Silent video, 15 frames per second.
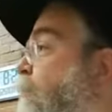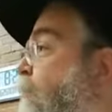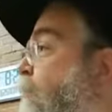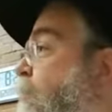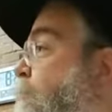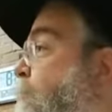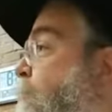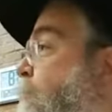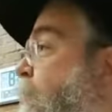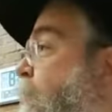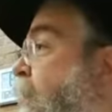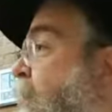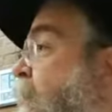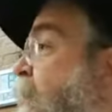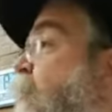There is a
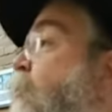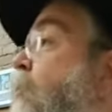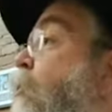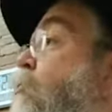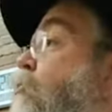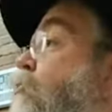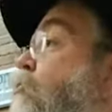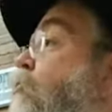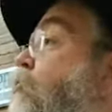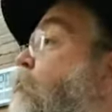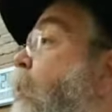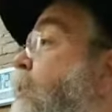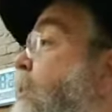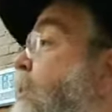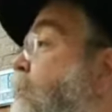difference between
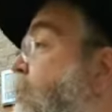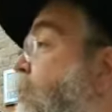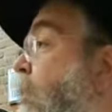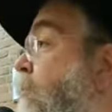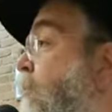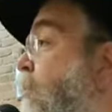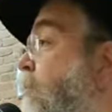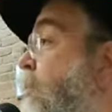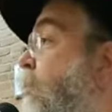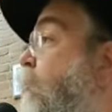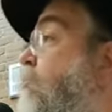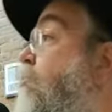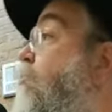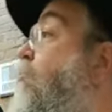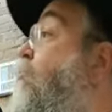those who study
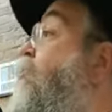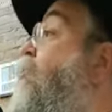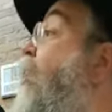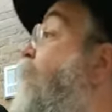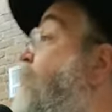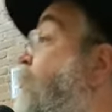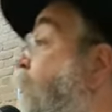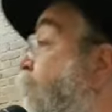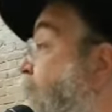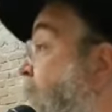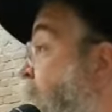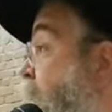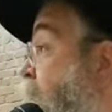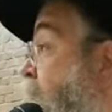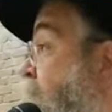Torah and those who
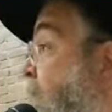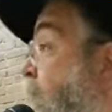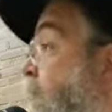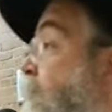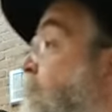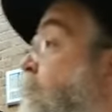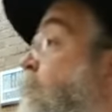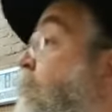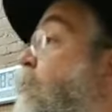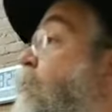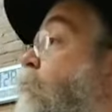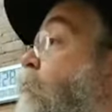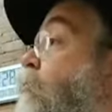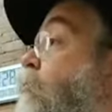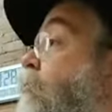love Torah
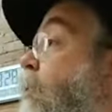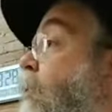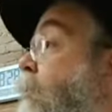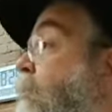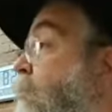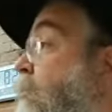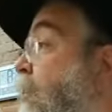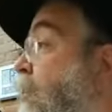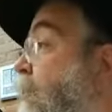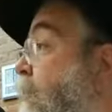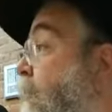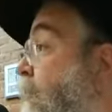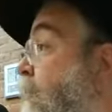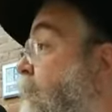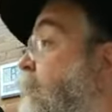those who
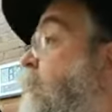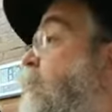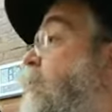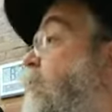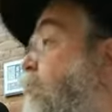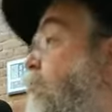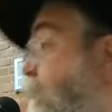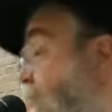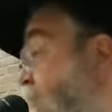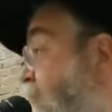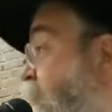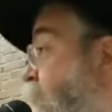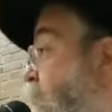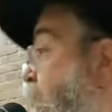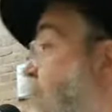study Torah,
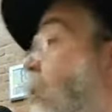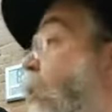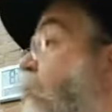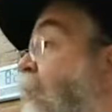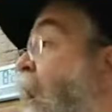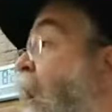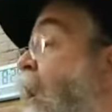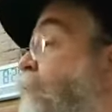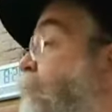is one thing.